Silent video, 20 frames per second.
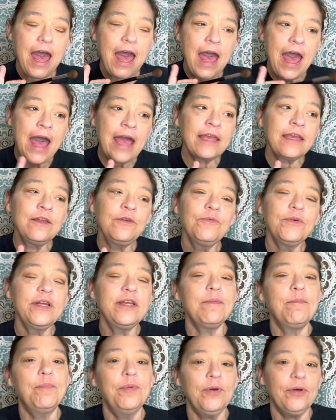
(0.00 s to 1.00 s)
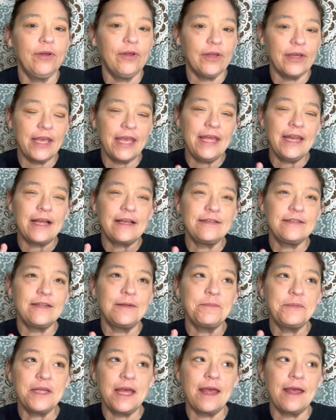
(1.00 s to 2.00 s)
I can read a book and I
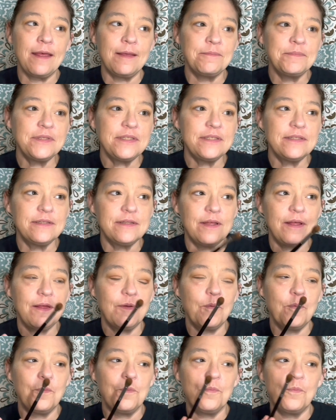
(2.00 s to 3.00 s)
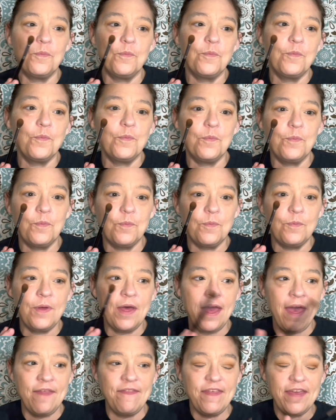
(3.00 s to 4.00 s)
sometimes
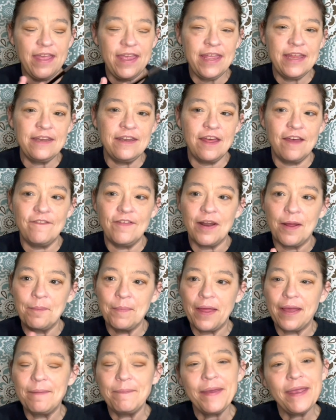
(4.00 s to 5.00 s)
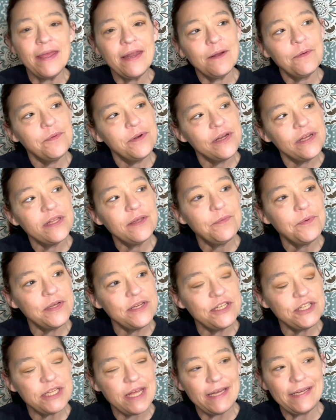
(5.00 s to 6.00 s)
at the end of it, I'm like, man, I really
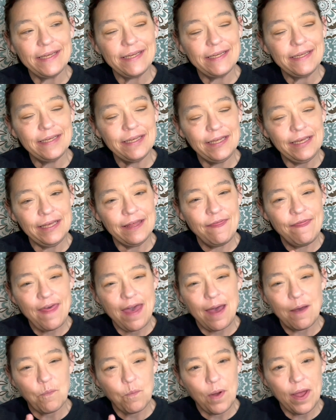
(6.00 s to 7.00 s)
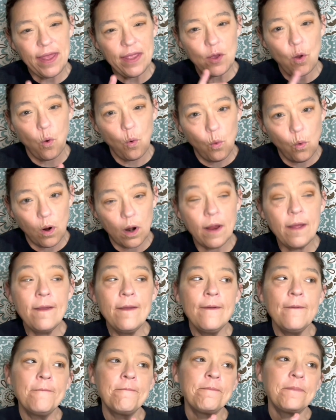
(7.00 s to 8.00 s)
wish that didn't end that way. Or,
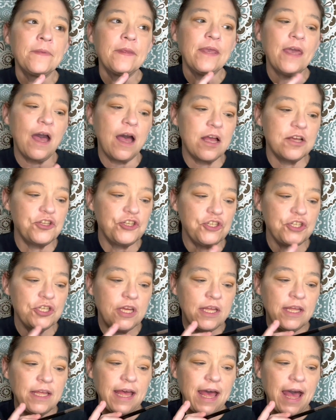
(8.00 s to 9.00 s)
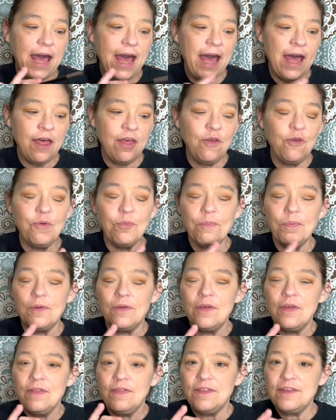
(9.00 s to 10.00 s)
gosh, I hope
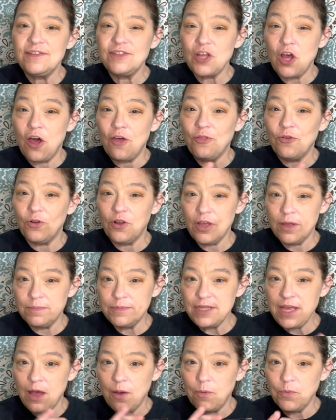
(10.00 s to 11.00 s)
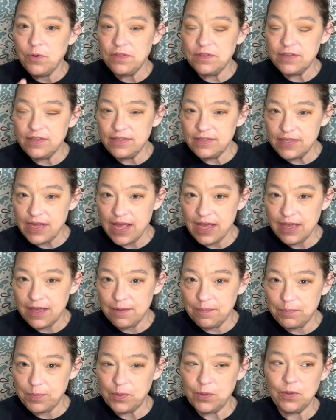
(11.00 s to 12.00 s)
this author comes out with a
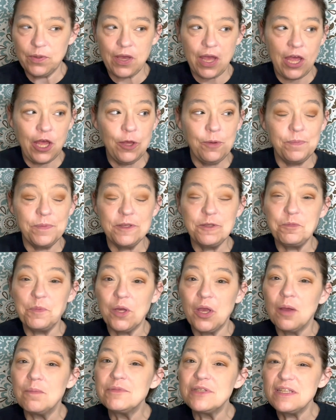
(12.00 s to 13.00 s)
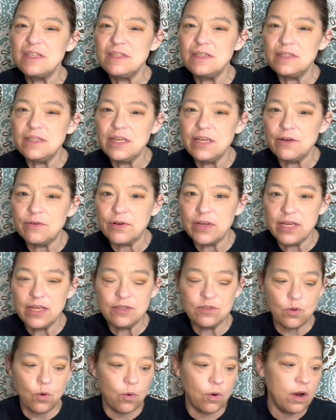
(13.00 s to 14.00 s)
second book. I hope this becomes a
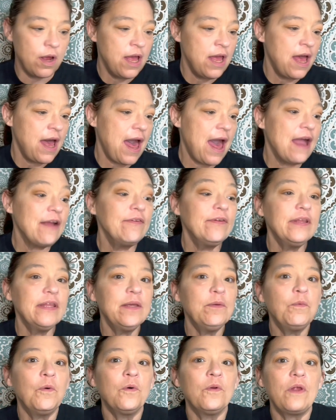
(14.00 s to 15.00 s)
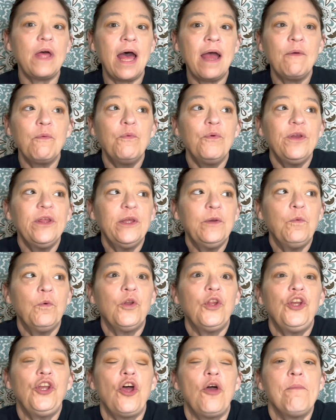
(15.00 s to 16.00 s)
series. Or, I really want, I really want
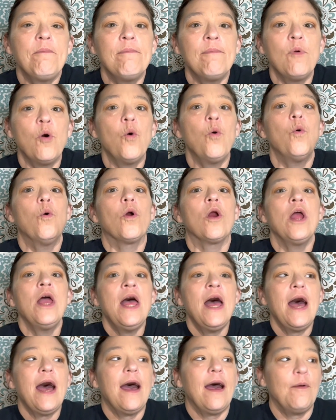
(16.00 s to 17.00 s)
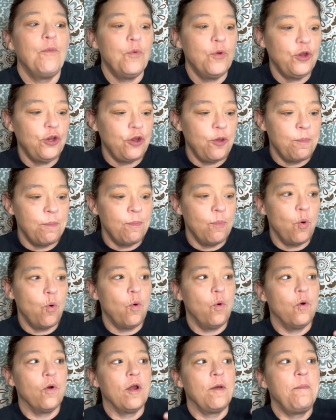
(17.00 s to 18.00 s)
to know more. I want to know
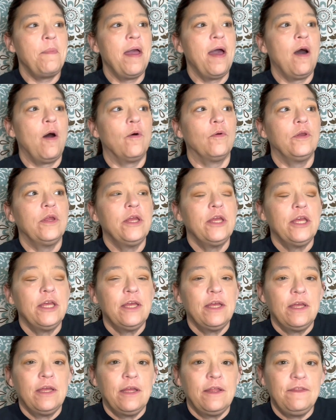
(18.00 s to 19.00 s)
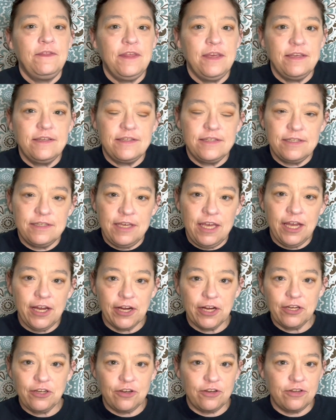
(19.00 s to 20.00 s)
more about these
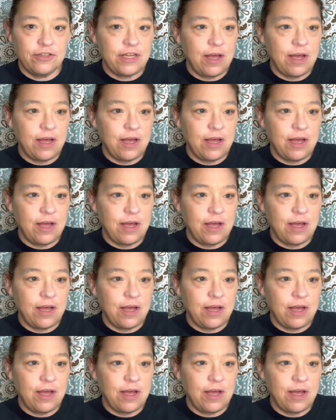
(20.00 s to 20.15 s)
characters.